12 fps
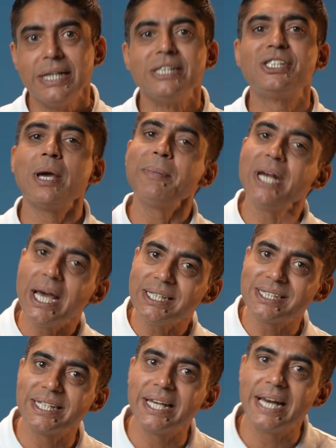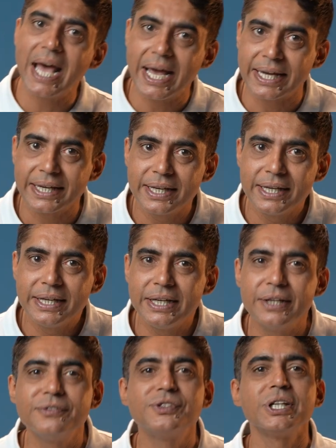Gemini CLI
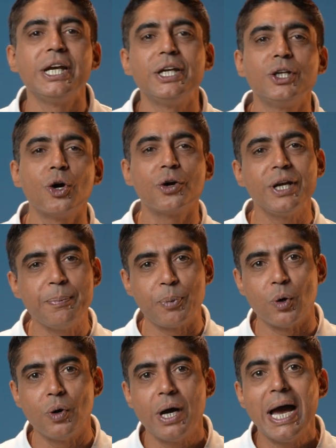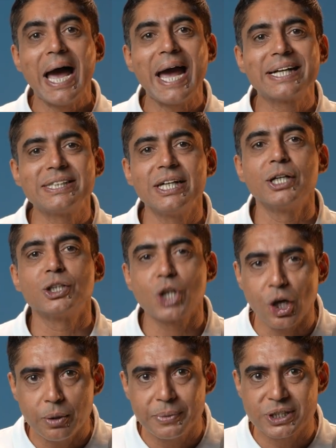lives in your repo, acting
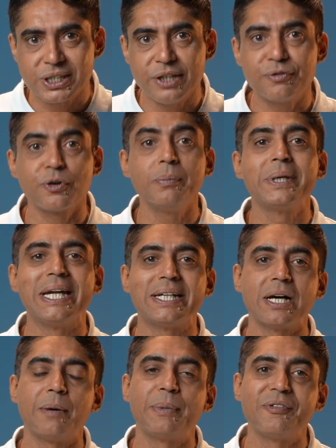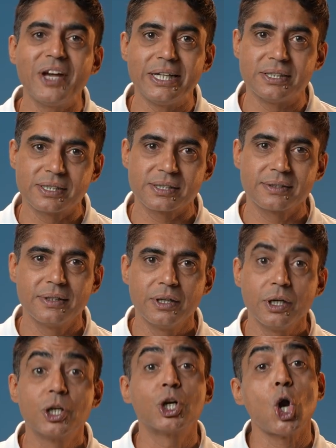autonomously from GitHub events.
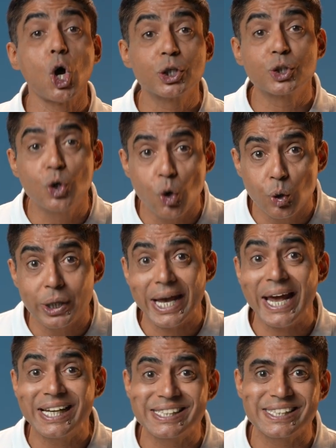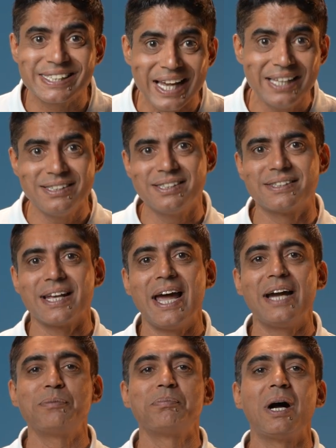Claude Code excels
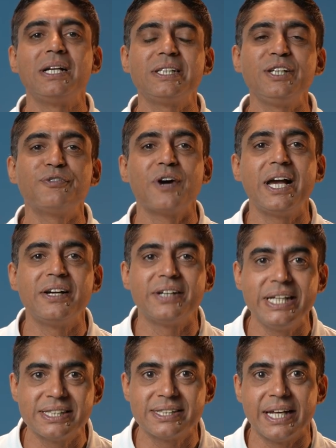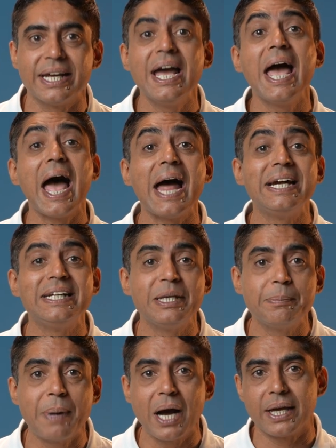at multi-file reasoning and
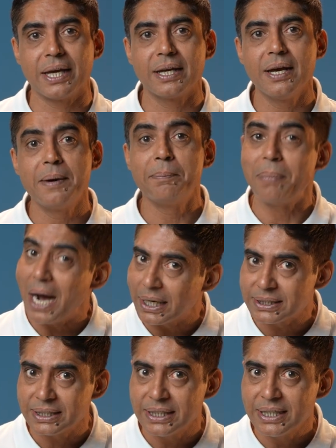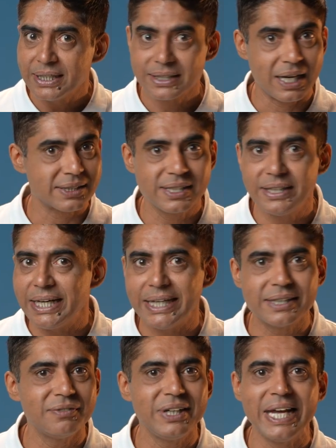debugging, but doesn't
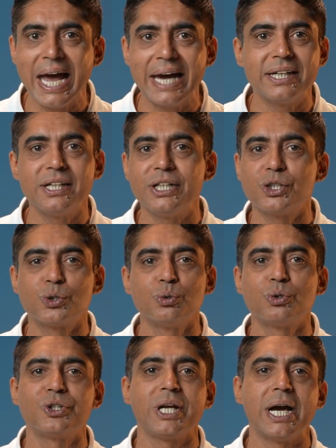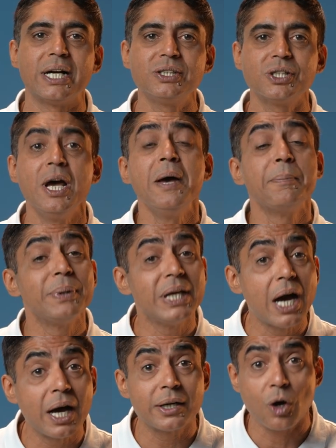natively handle issue triage,
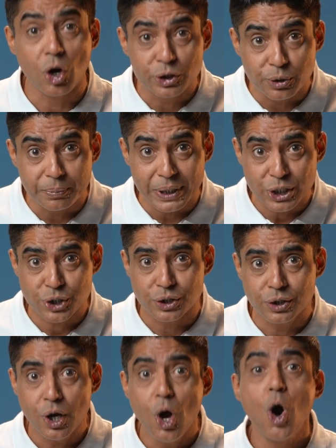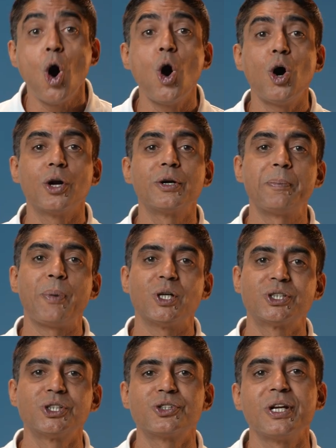PR automation, or
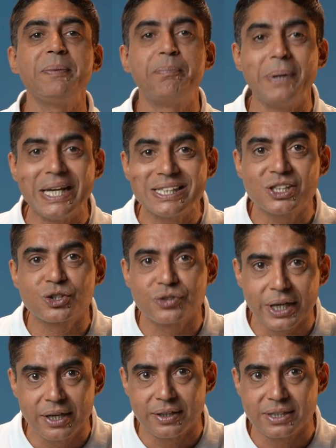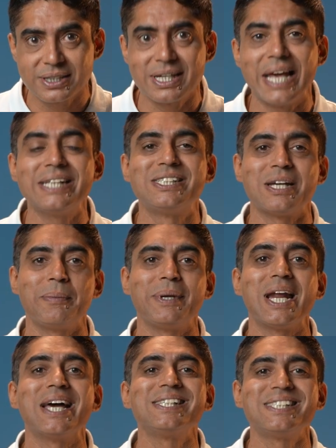repository-based triggers like
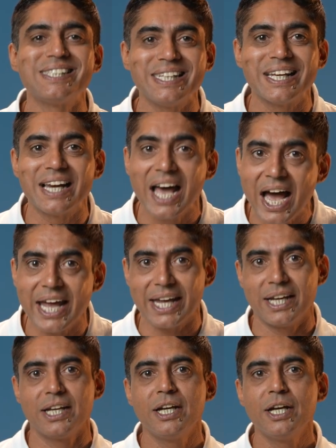Gemini CLI.